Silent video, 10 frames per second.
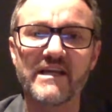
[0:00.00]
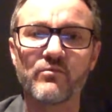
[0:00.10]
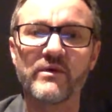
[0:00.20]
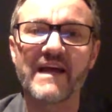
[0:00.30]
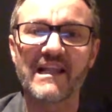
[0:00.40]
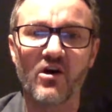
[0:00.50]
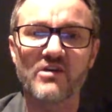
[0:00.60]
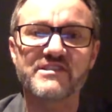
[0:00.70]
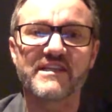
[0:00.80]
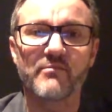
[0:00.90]
And even when they
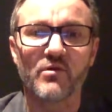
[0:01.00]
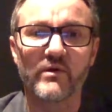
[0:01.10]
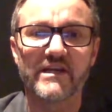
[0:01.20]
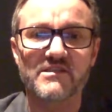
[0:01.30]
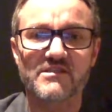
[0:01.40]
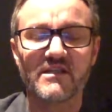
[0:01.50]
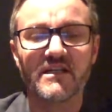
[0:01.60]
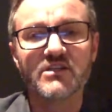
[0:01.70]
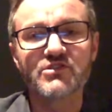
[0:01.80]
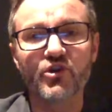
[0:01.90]
lost a couple of
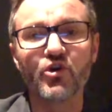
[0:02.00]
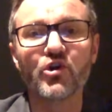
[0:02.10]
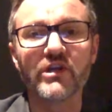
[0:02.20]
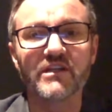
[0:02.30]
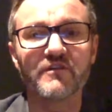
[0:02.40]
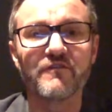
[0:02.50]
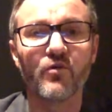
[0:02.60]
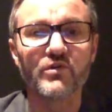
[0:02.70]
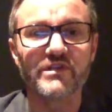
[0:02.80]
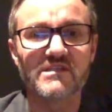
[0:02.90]
wickets sort of early in the
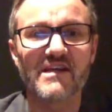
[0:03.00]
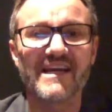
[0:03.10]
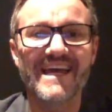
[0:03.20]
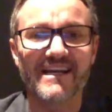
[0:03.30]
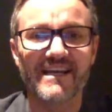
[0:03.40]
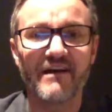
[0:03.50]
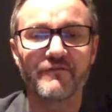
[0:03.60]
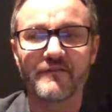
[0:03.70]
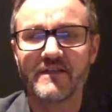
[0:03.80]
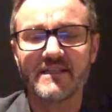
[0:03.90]
40s, they had
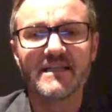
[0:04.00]
enough